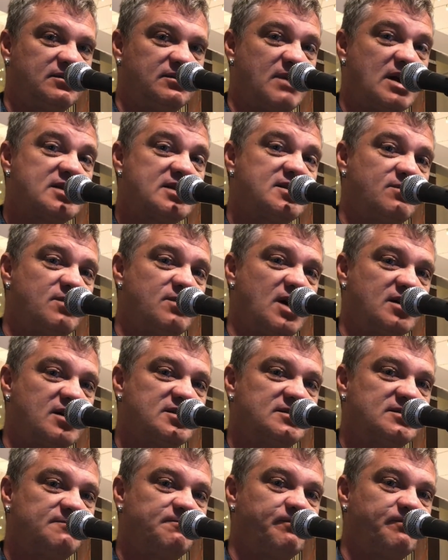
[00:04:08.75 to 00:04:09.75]
Make some
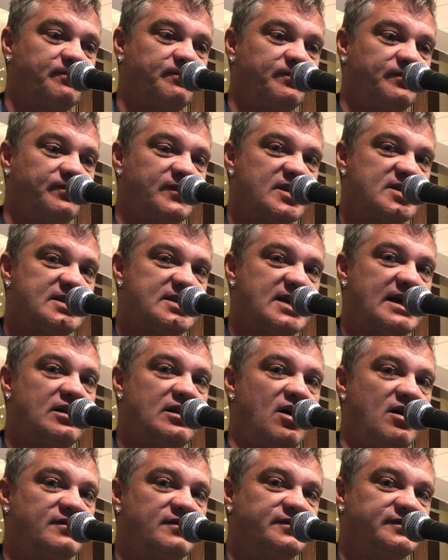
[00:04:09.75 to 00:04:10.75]
bucks. Stay
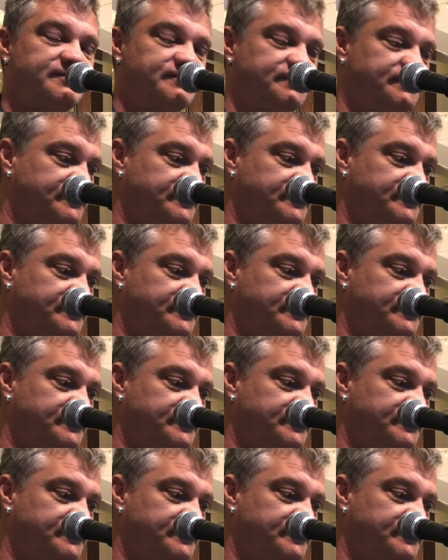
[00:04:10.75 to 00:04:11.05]
alive.